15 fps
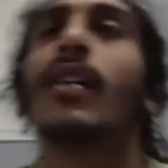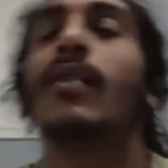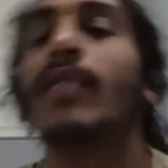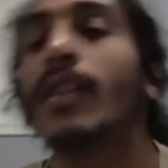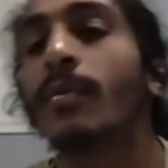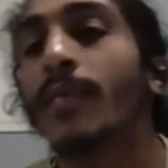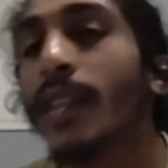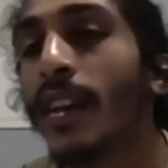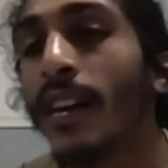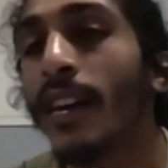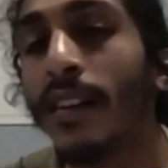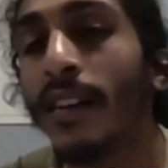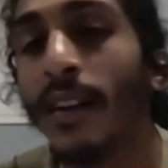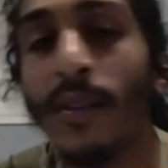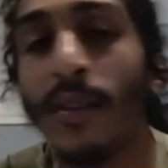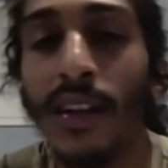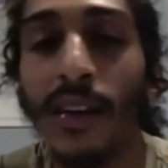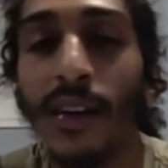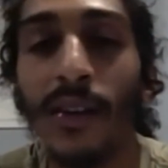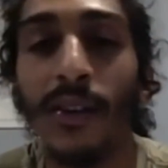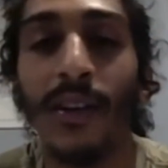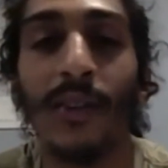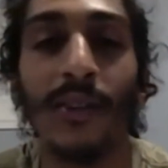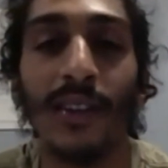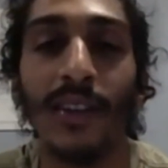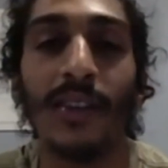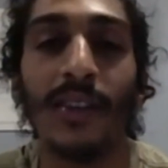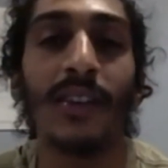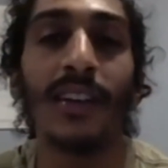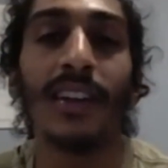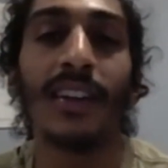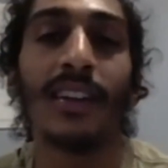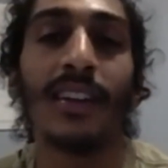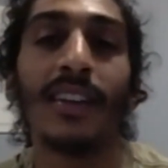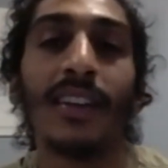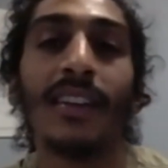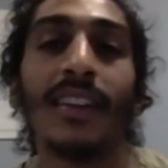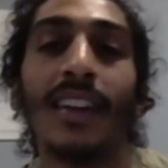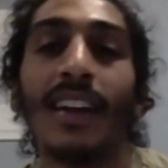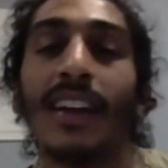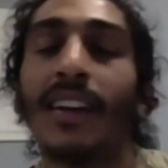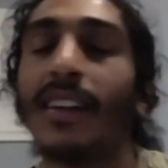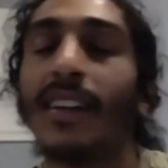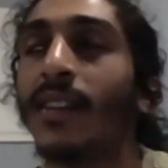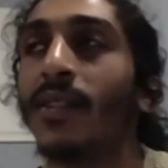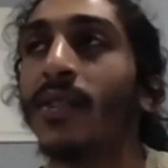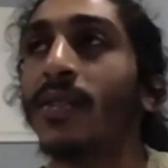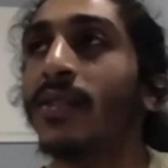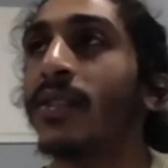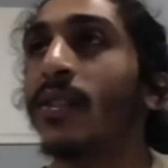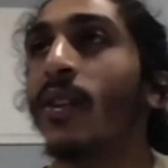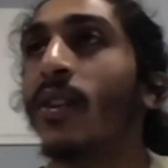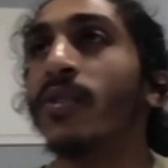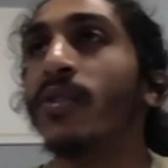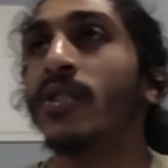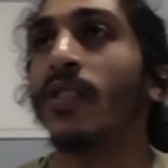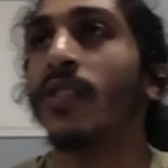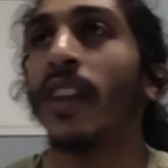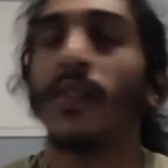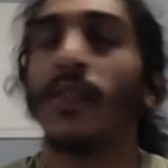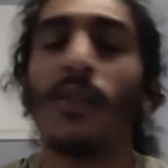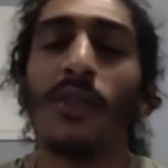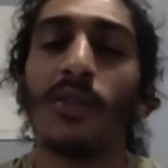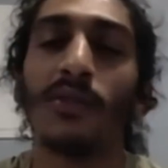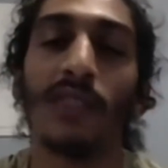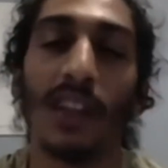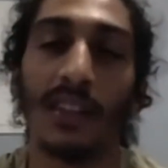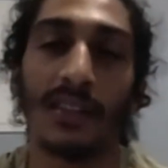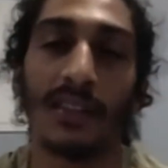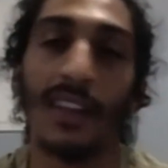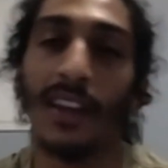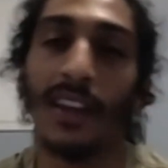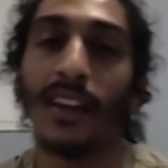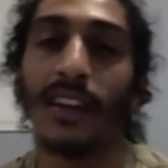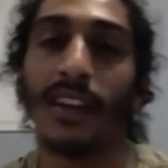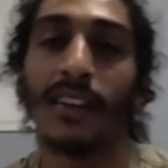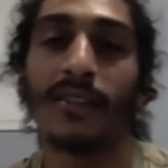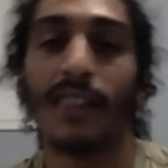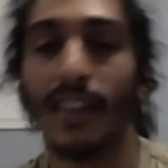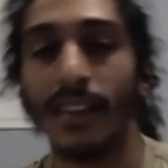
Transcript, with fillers: let me out, I want to go, I want to go," and her, wow. coaches are like, "No, you gotta stay, you gotta,